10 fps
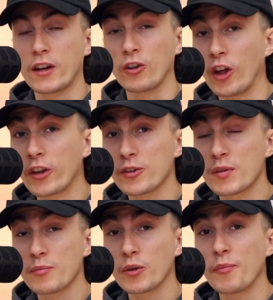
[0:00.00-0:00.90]
And a lot of those
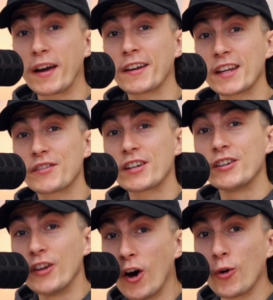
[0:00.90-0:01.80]
people might not
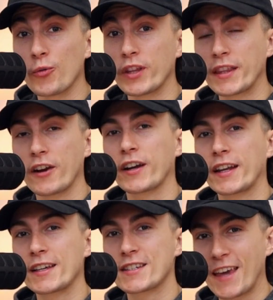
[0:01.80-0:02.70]
even know that they're
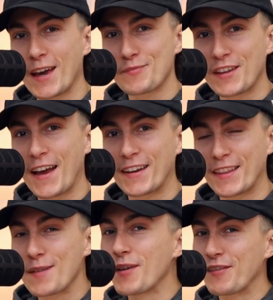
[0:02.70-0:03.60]
getting scammed yet.
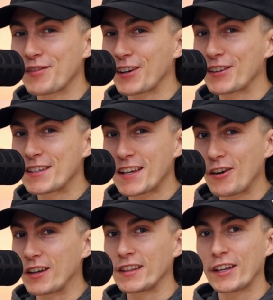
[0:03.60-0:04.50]
They might figure this
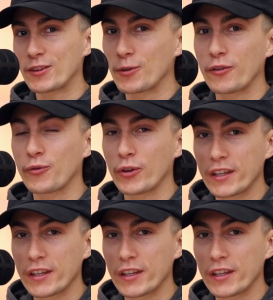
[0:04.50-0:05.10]
out in like three or four